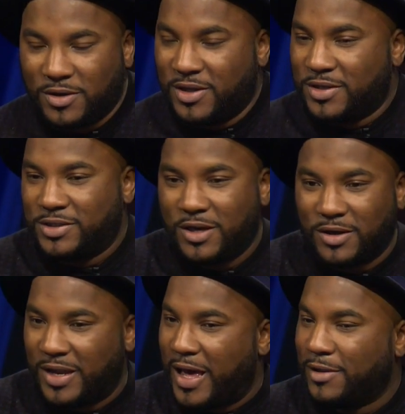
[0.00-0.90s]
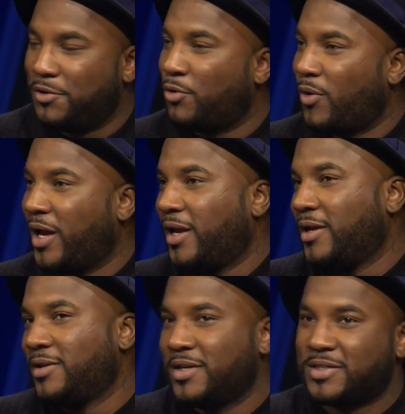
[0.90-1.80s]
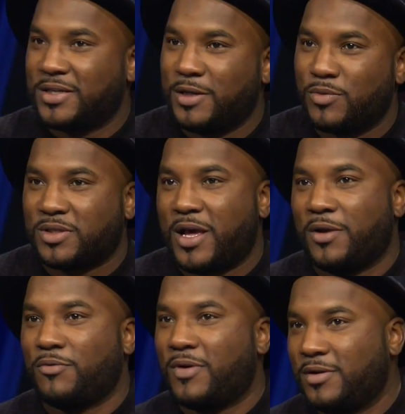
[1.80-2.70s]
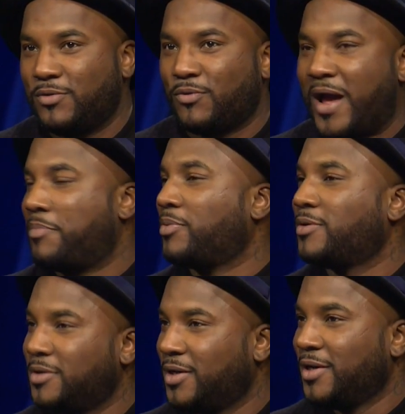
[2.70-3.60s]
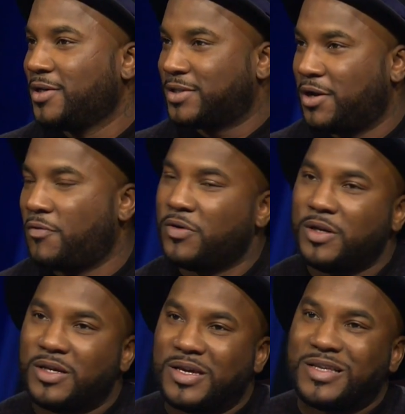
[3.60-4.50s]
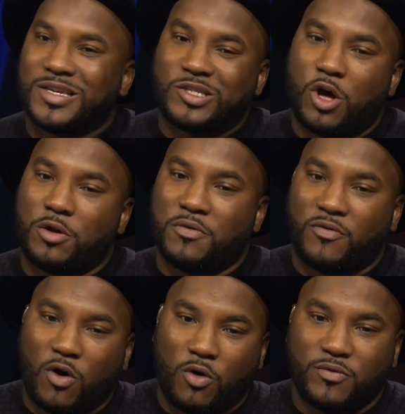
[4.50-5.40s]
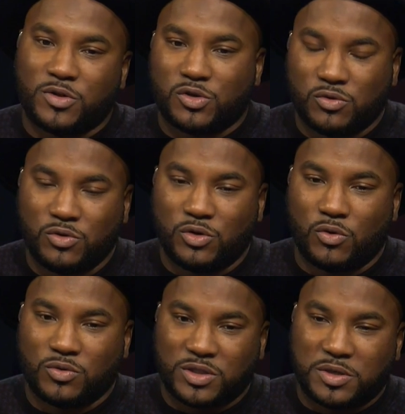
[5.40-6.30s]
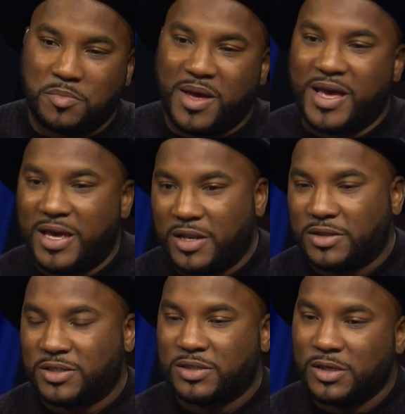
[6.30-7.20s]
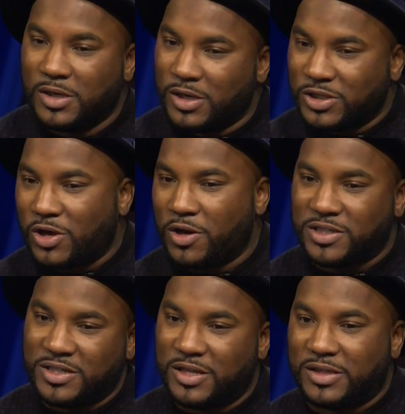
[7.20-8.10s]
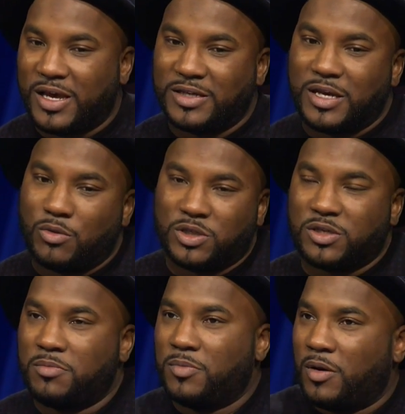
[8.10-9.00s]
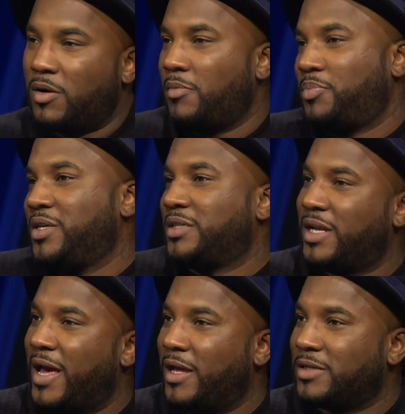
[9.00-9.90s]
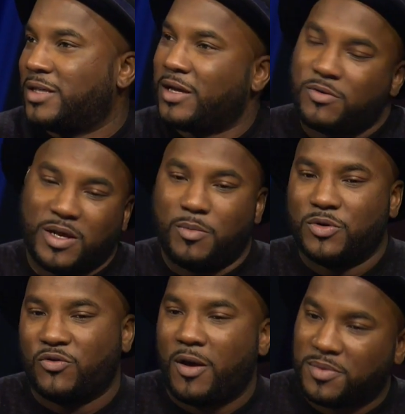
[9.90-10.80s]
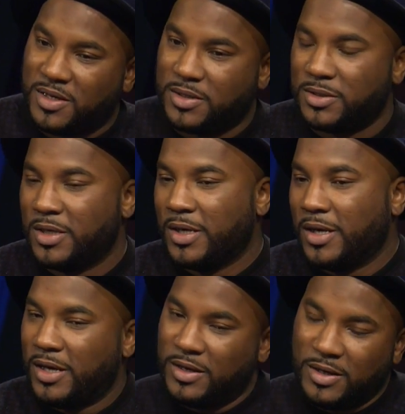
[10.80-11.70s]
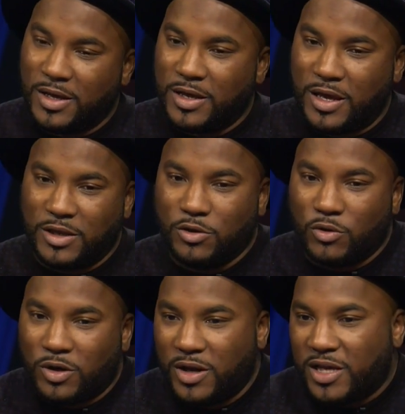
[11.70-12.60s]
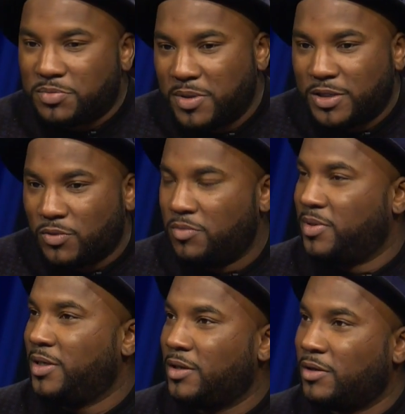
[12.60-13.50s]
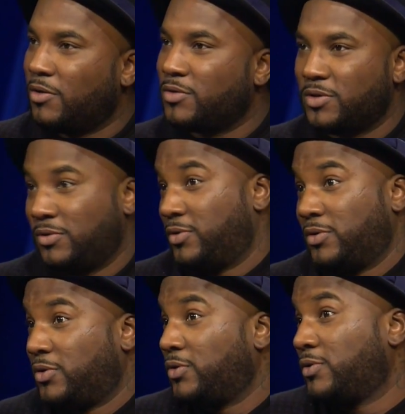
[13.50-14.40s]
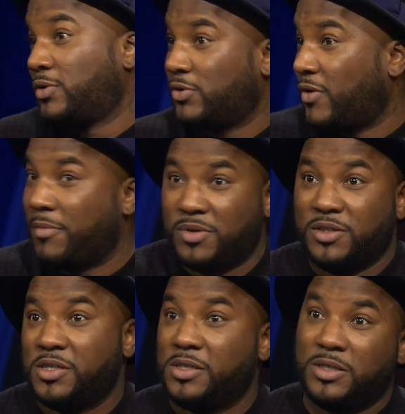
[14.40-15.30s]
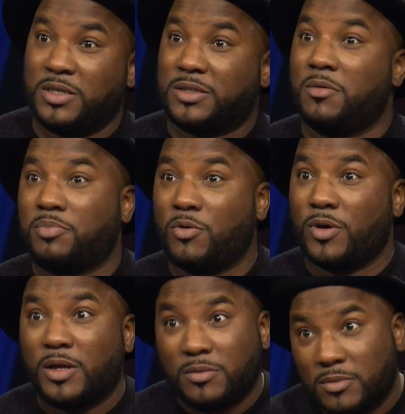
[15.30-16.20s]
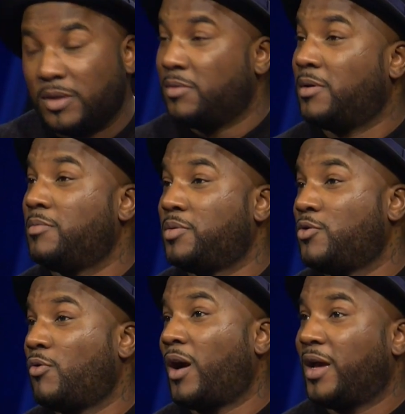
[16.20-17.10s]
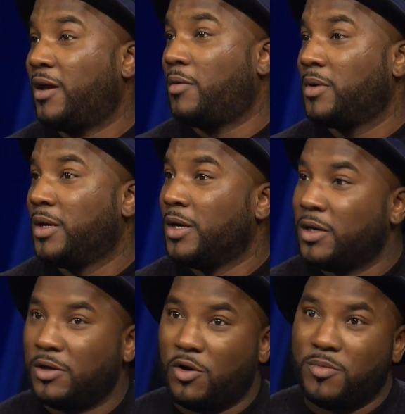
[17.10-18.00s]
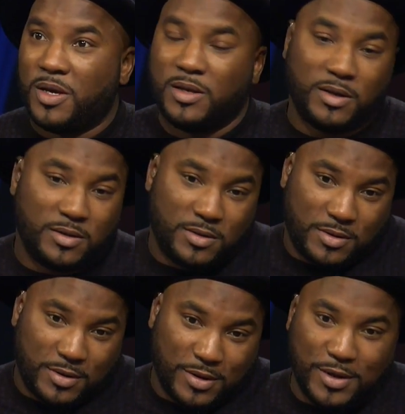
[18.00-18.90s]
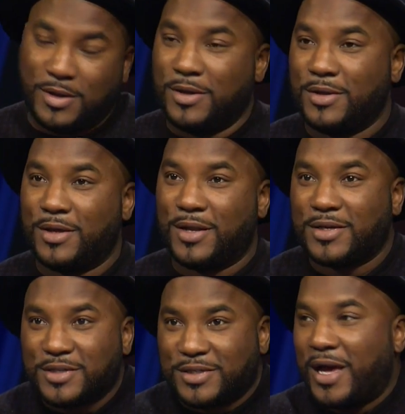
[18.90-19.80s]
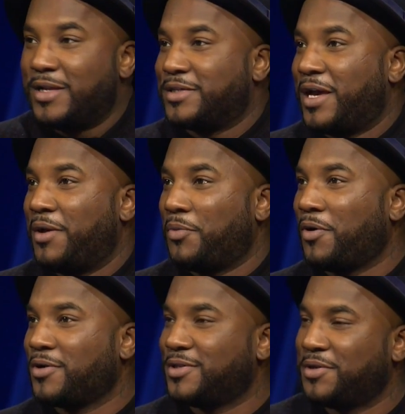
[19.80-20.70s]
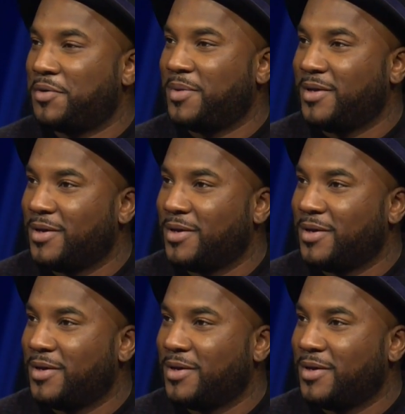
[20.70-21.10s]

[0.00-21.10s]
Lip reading: this, young that, Lil Wayne, this, and it was like rapper stuff. And then as I started evolving to, just a man and just started seeing things, that was just a piece of that. It's like, okay, I'm gonna drop this. And the next piece would be, to drop the Jeezy at some point and be who I am. Okay. You know what I mean? And that's just how this game works, you know what I mean?